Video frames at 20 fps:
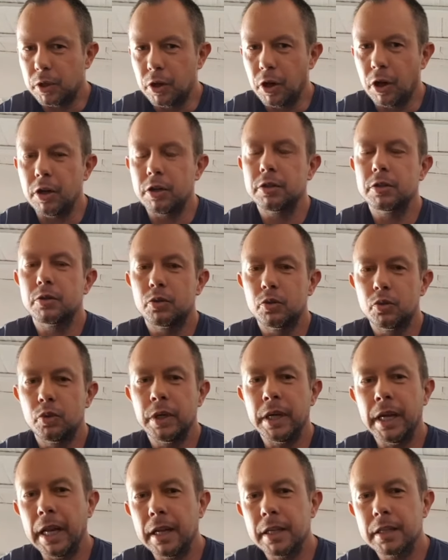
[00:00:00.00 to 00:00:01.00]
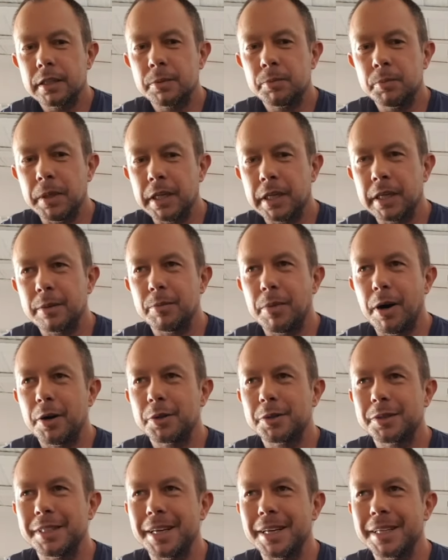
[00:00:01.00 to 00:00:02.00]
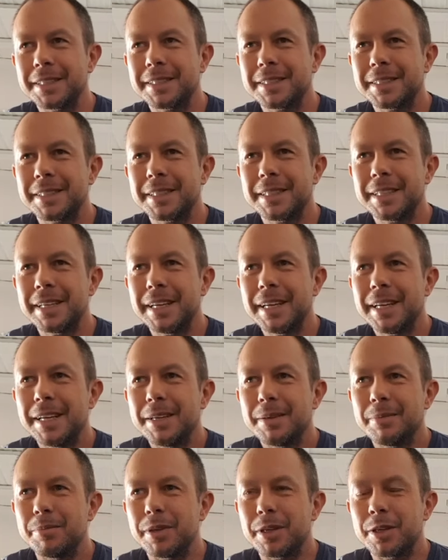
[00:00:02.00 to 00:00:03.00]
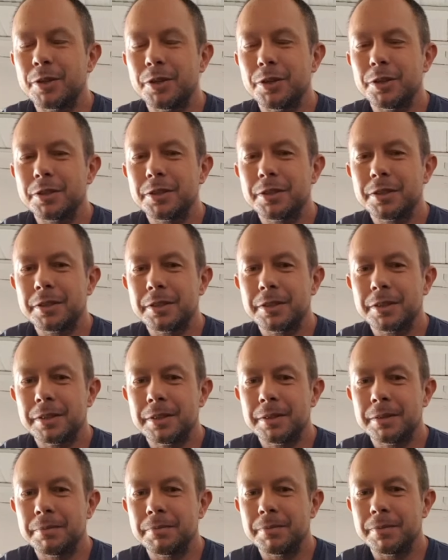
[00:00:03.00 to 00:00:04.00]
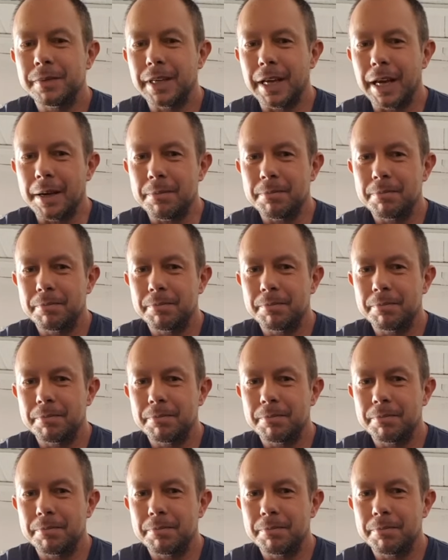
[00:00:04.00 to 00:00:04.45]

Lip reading: can't really speak about that because, yeah,